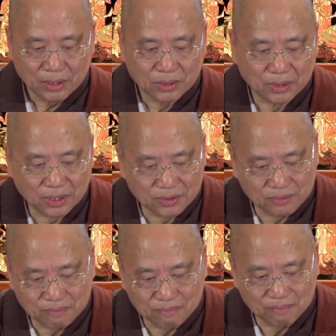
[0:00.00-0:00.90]
So
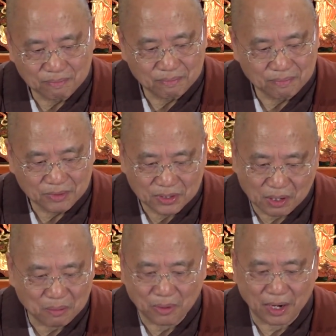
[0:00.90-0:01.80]
let's
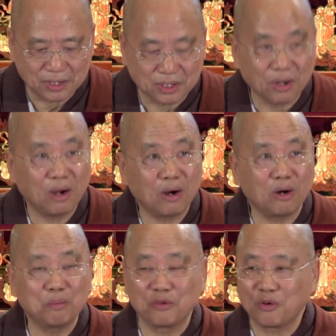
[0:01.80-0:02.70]
summarize it
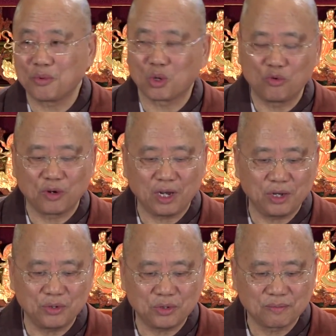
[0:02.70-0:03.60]
all before we go for
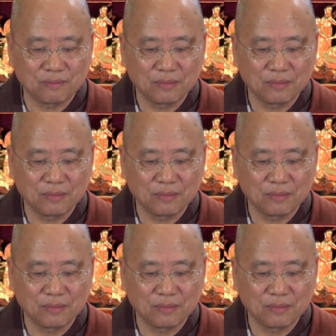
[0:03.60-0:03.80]
lunch.